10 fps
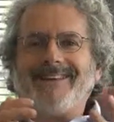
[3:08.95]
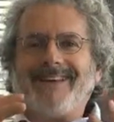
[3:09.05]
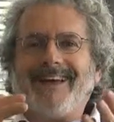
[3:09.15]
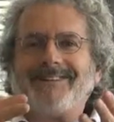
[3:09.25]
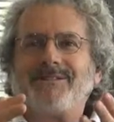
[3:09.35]

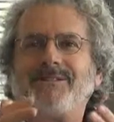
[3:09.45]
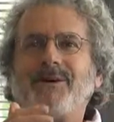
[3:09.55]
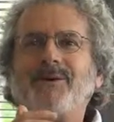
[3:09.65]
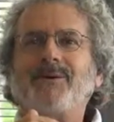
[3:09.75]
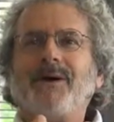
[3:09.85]
And
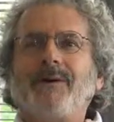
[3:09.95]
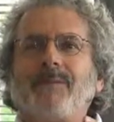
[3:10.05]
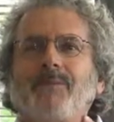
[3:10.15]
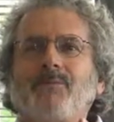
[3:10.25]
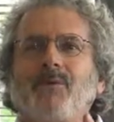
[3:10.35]
so
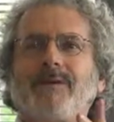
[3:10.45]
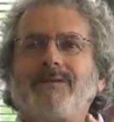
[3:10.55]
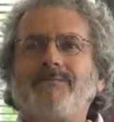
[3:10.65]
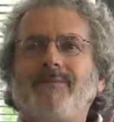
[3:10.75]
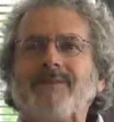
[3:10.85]

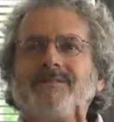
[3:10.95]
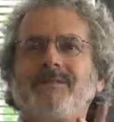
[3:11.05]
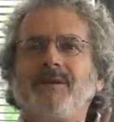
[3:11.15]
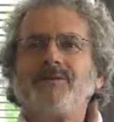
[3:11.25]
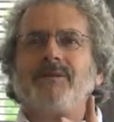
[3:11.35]
what's missed in
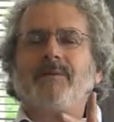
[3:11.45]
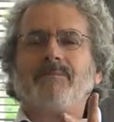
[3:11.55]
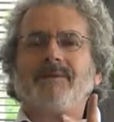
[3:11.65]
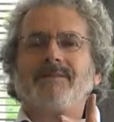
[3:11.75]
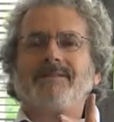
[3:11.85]
those
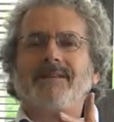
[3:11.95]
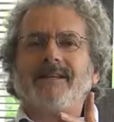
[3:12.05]
numbers